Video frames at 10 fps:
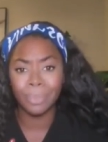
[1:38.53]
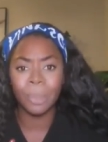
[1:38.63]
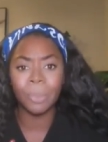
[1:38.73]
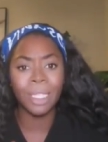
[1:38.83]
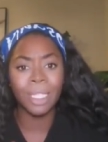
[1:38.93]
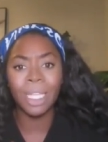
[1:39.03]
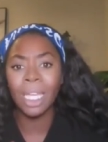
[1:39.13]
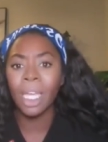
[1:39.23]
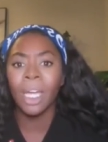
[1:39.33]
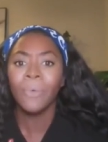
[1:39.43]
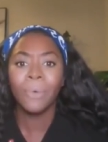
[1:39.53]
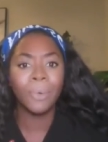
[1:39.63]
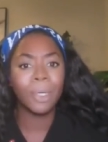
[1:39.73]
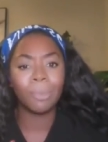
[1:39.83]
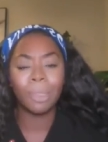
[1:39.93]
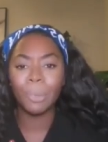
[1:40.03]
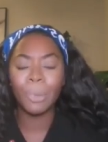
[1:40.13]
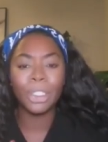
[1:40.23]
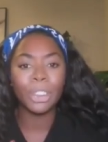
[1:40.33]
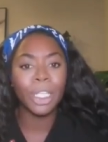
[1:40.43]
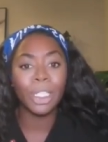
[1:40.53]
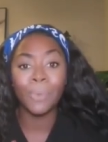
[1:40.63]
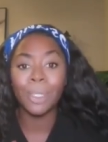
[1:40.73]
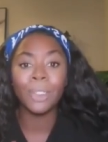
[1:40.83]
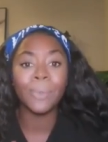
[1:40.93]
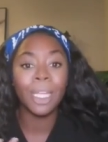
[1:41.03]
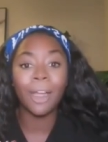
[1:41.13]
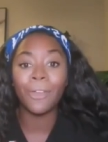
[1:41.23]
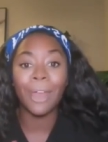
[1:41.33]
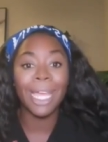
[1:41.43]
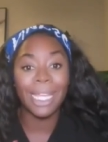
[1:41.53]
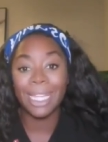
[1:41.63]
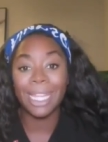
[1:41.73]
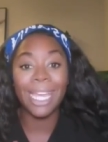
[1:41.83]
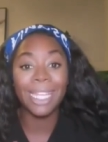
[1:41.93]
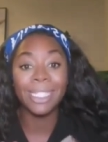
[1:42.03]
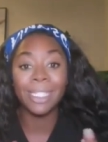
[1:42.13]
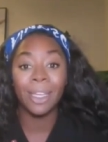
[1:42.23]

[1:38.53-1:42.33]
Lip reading: Typically, we want a blood pressure that's 120/80. That is